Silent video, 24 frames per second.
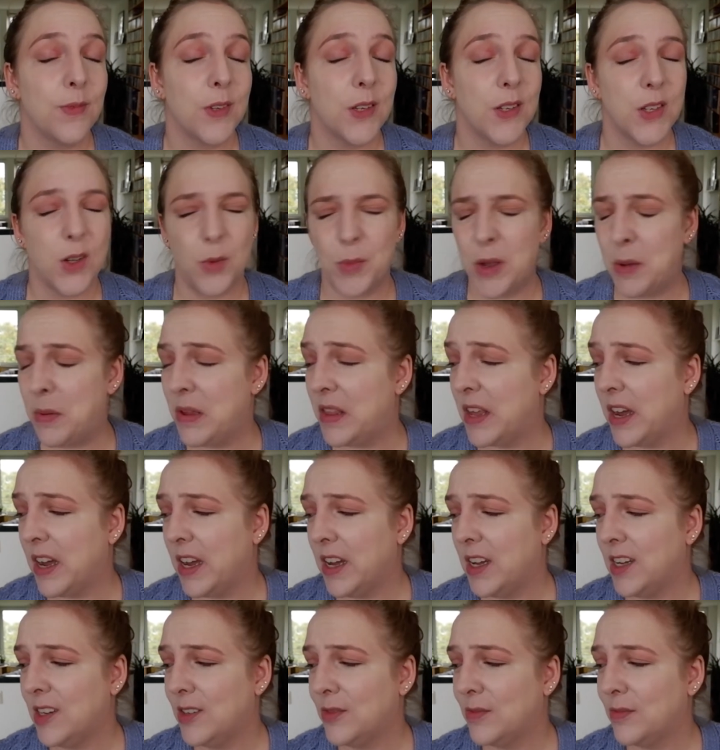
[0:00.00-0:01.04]
So maybe
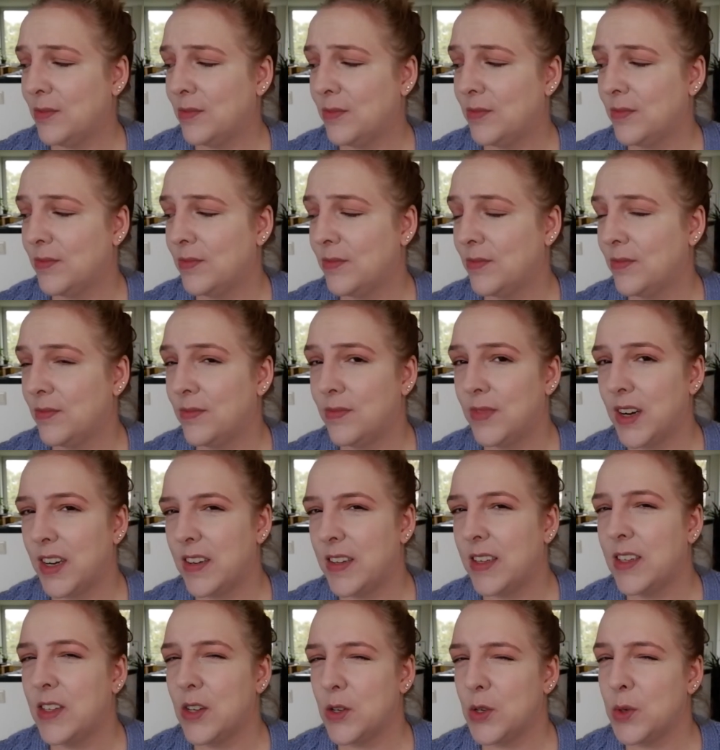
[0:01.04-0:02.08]
that. I
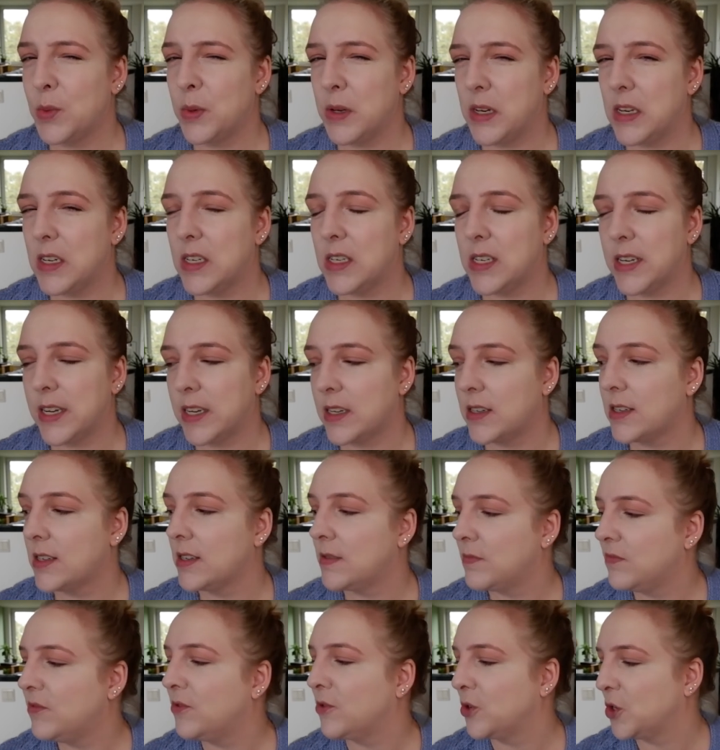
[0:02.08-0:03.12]
think those would be the six
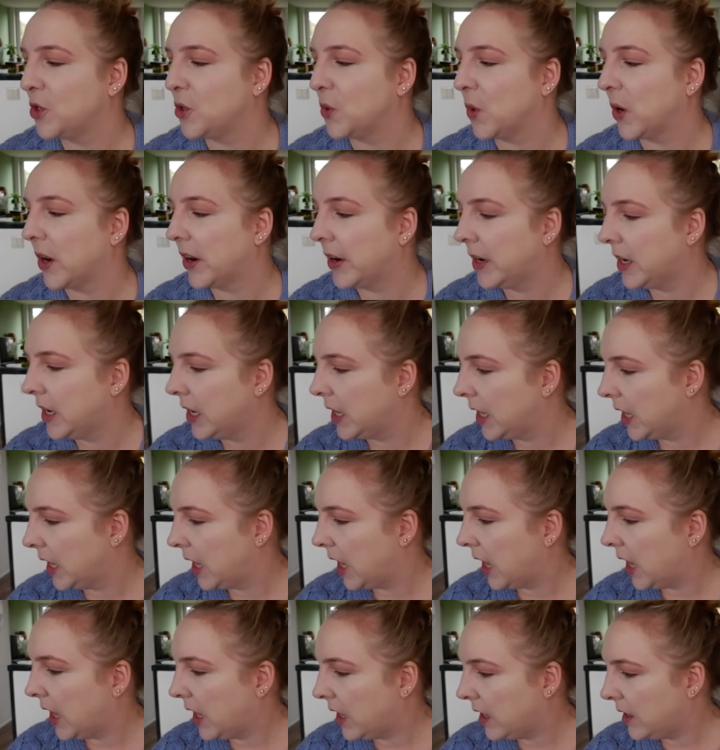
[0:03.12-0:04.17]
for sure.
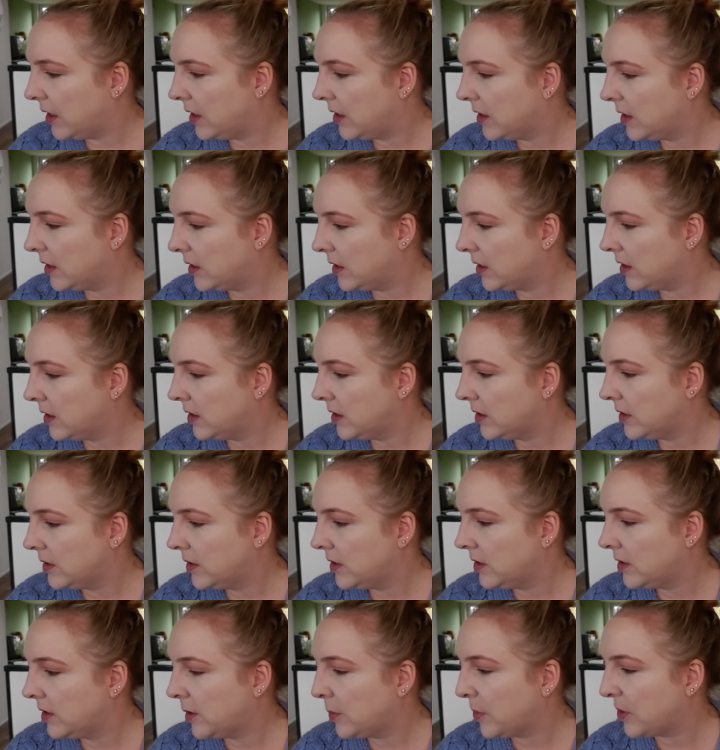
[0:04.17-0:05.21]

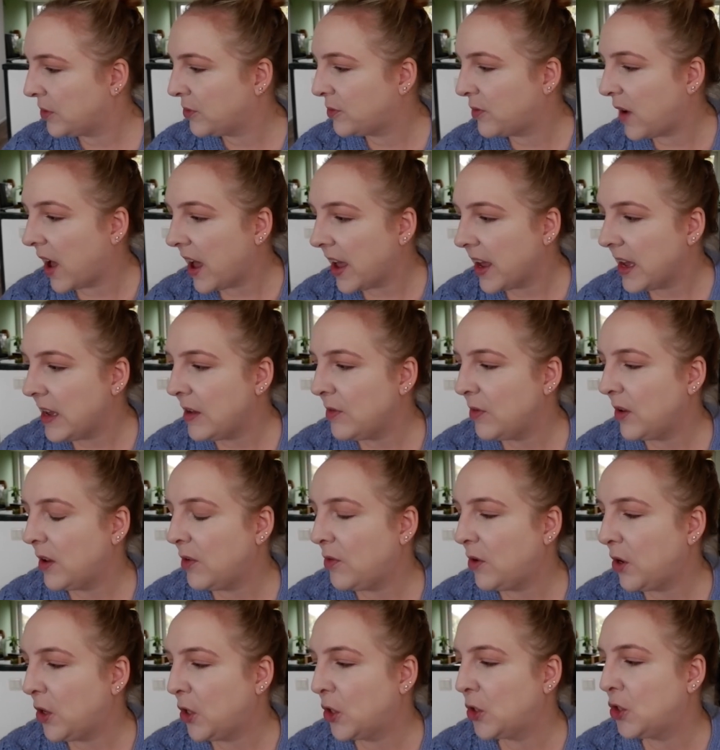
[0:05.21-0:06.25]
Uh, number five,
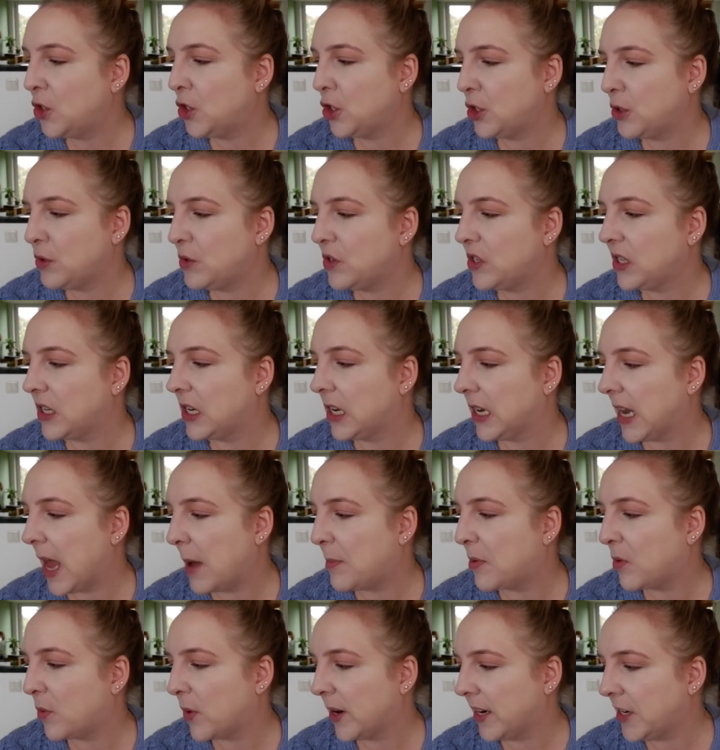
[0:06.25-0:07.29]
if you could choose a
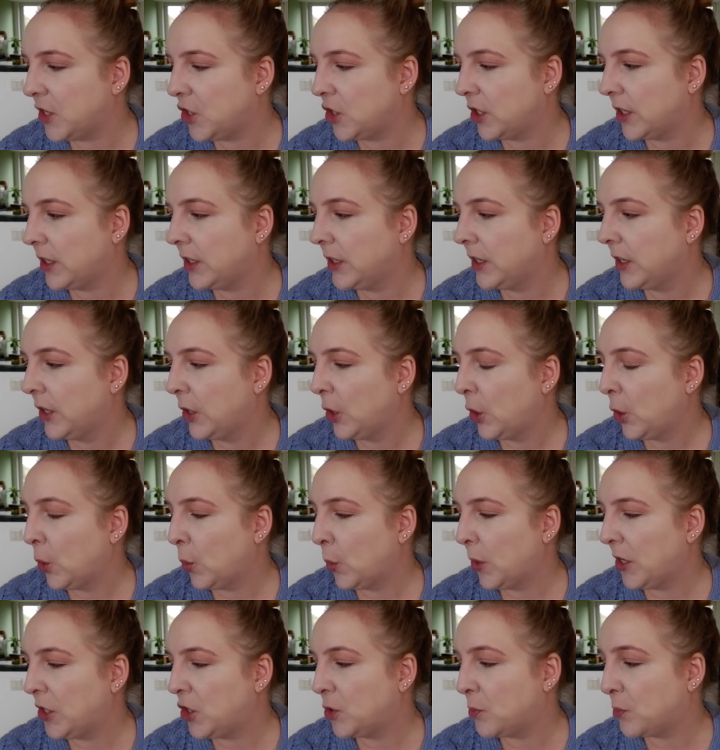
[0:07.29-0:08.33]
collaboration,
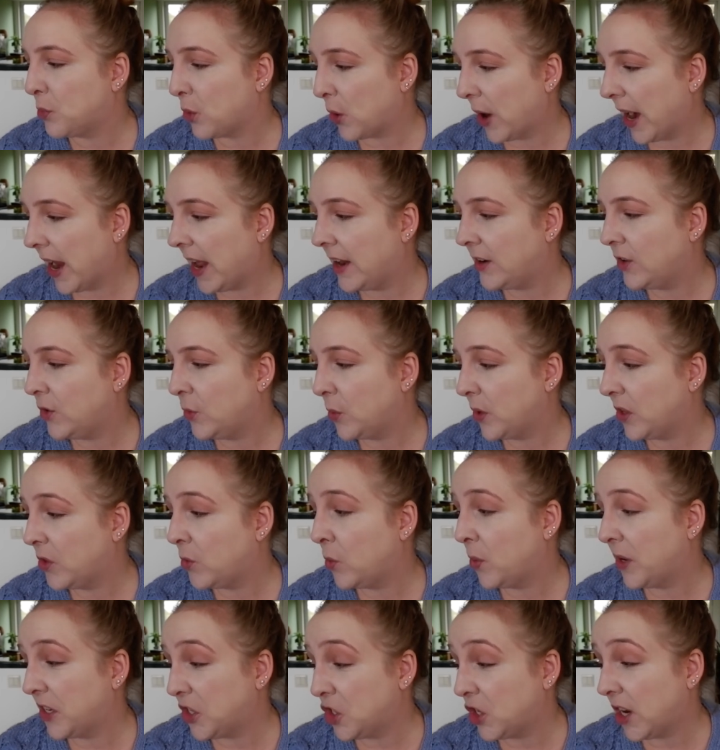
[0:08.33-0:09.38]
which brand with
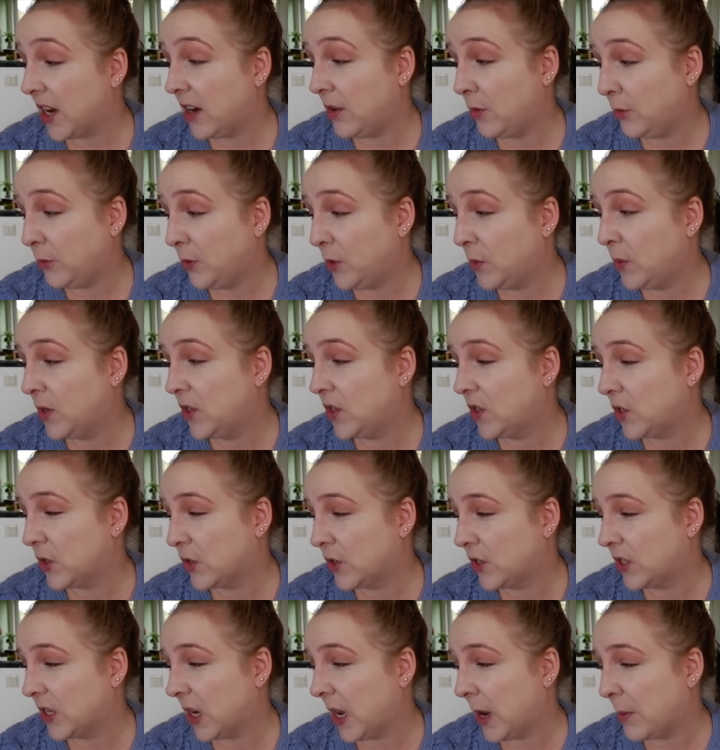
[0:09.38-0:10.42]
which
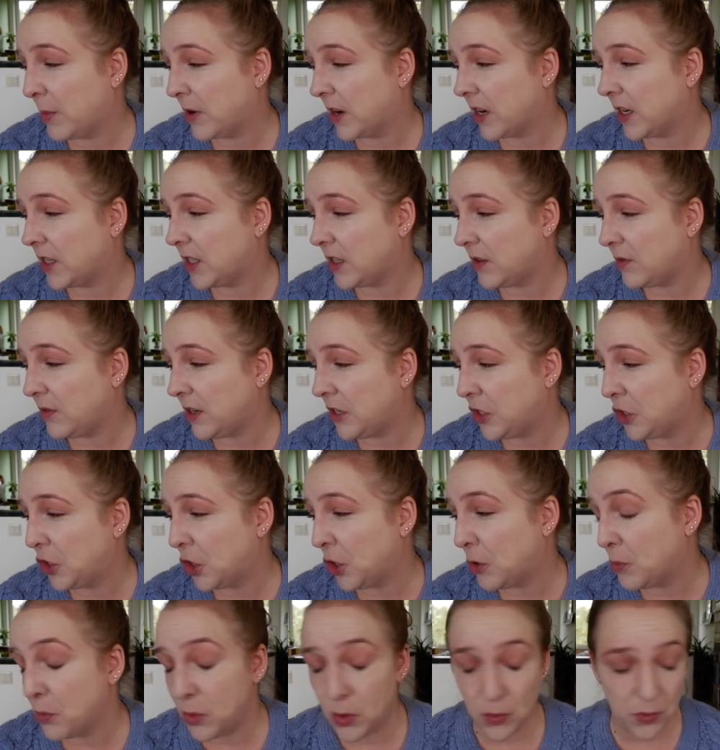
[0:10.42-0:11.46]
influencer, celebrity, TV
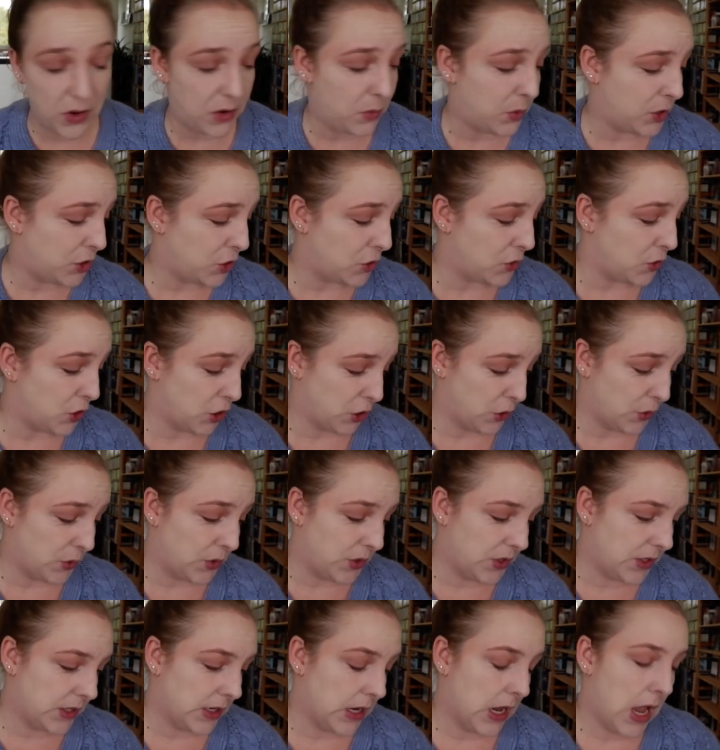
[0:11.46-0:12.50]
show, movie would you
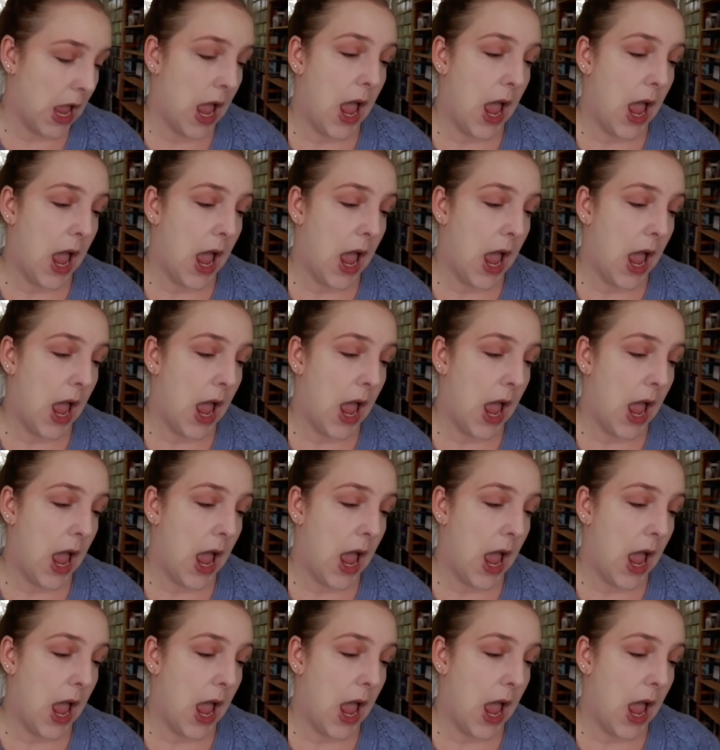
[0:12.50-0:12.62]
choose?